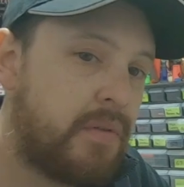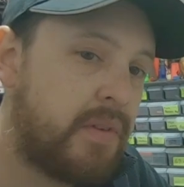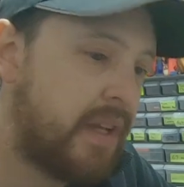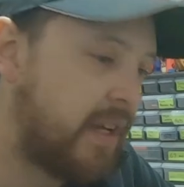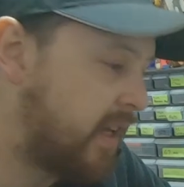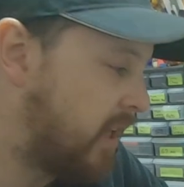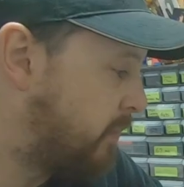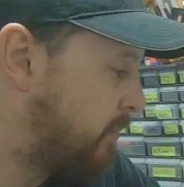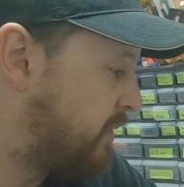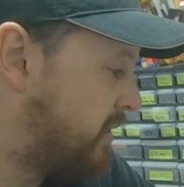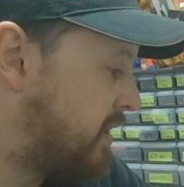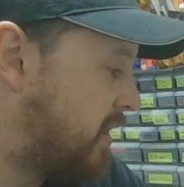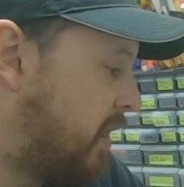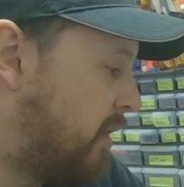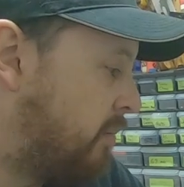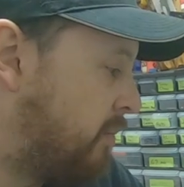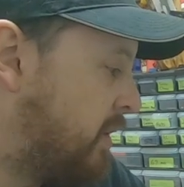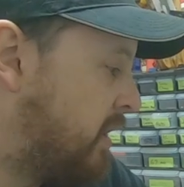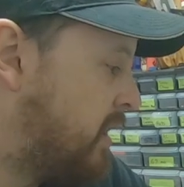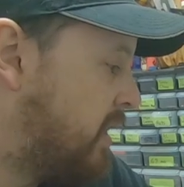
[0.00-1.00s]
They help
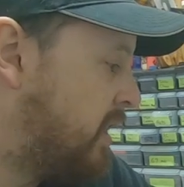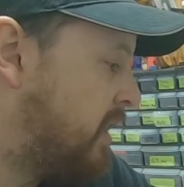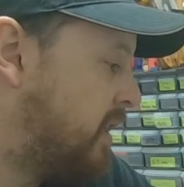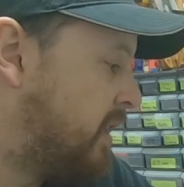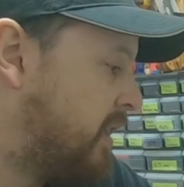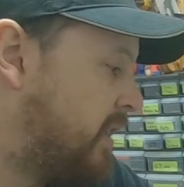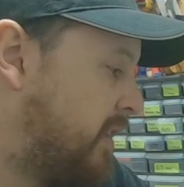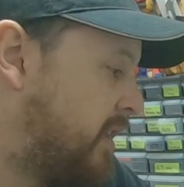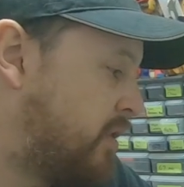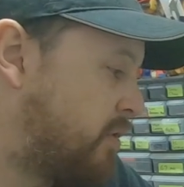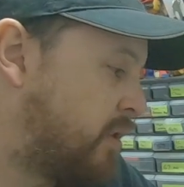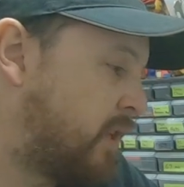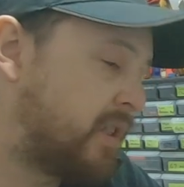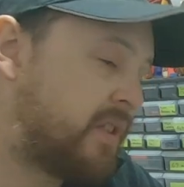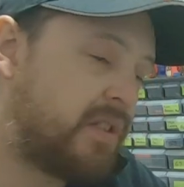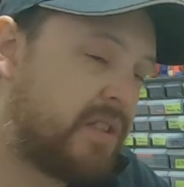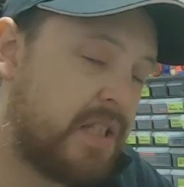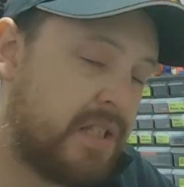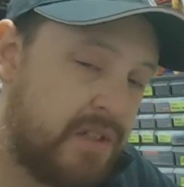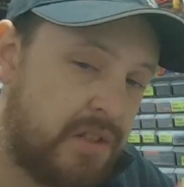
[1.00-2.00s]
some. The
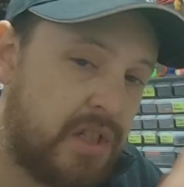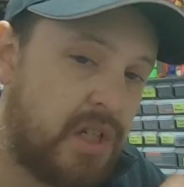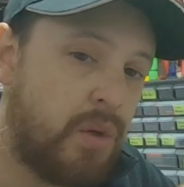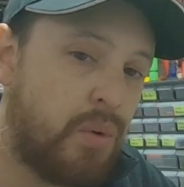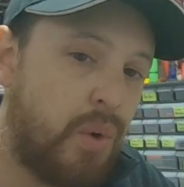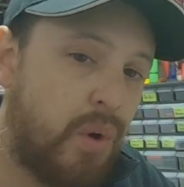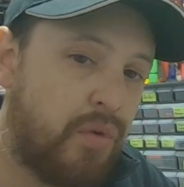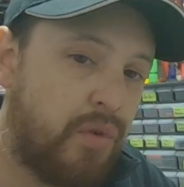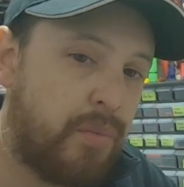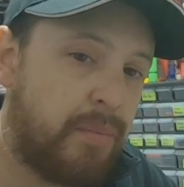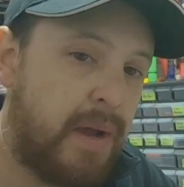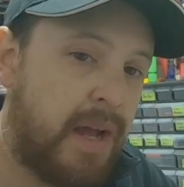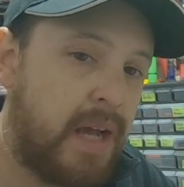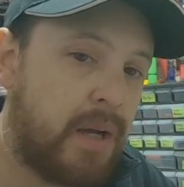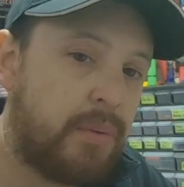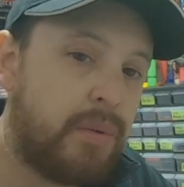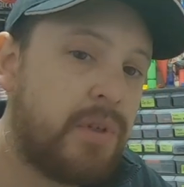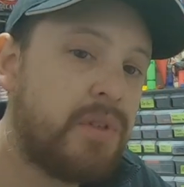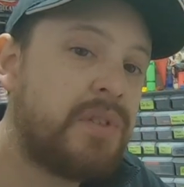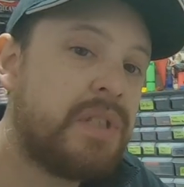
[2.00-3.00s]
truck didn't go over
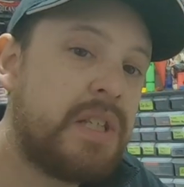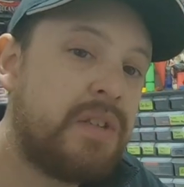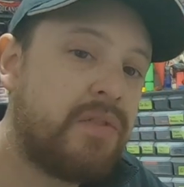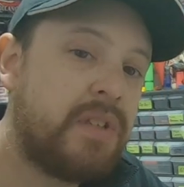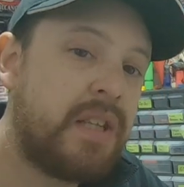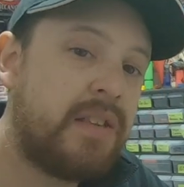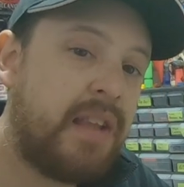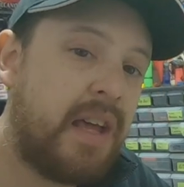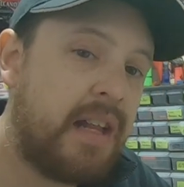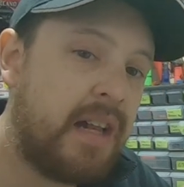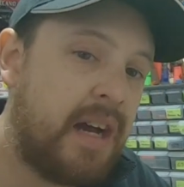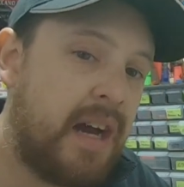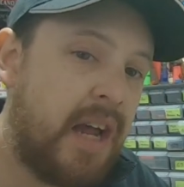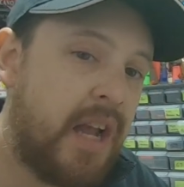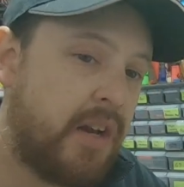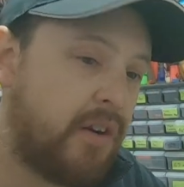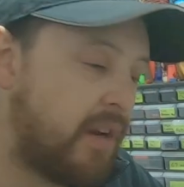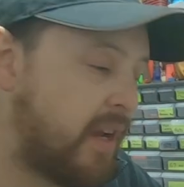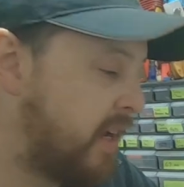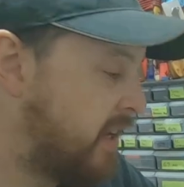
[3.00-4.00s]
backwards, even at that
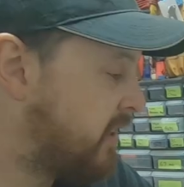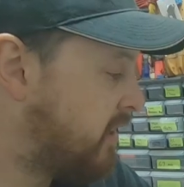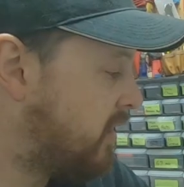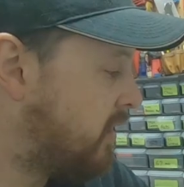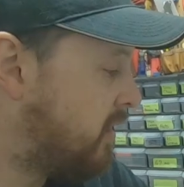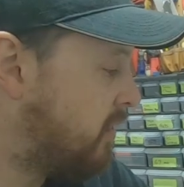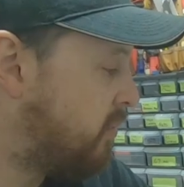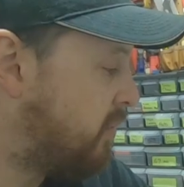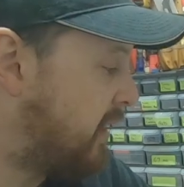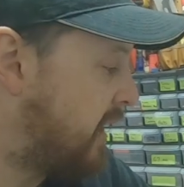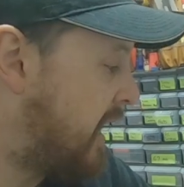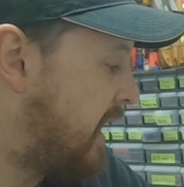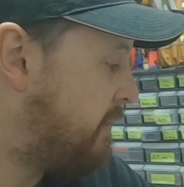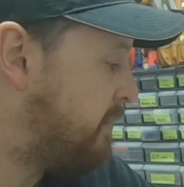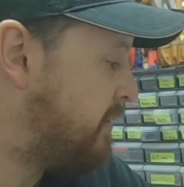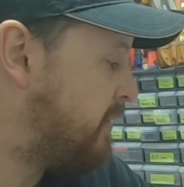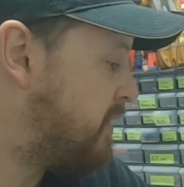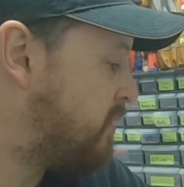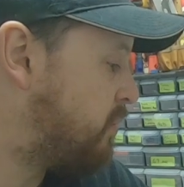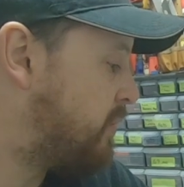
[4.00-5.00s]
higher angle. What
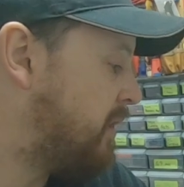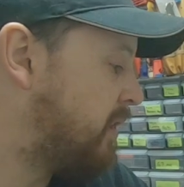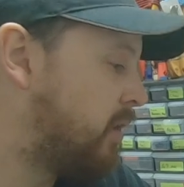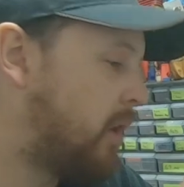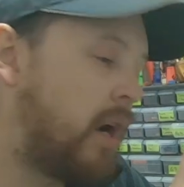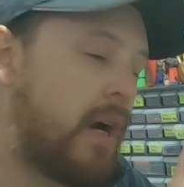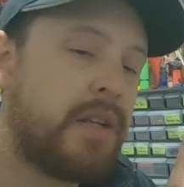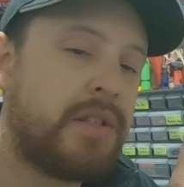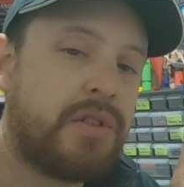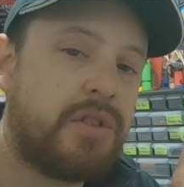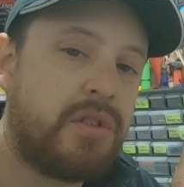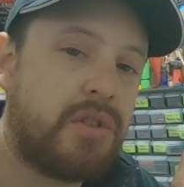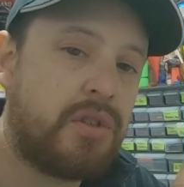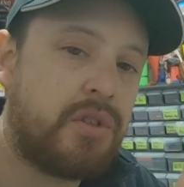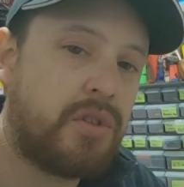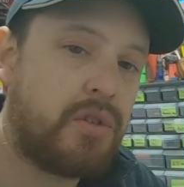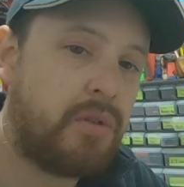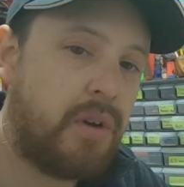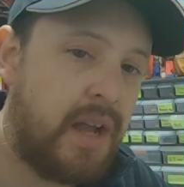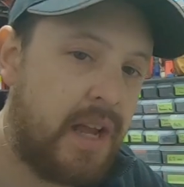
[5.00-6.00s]
happened is we
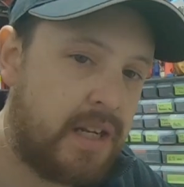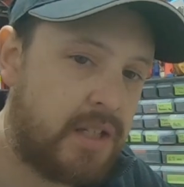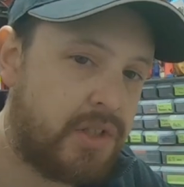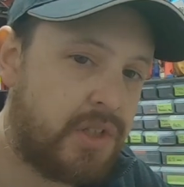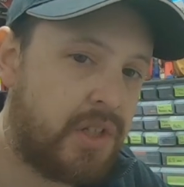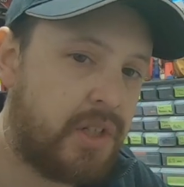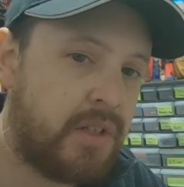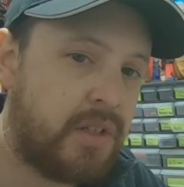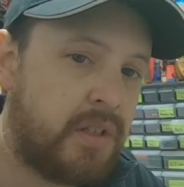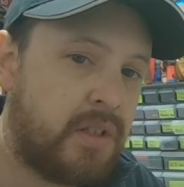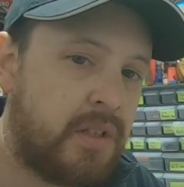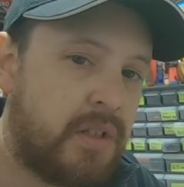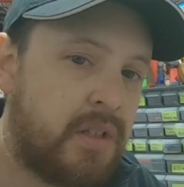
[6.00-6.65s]
lost traction.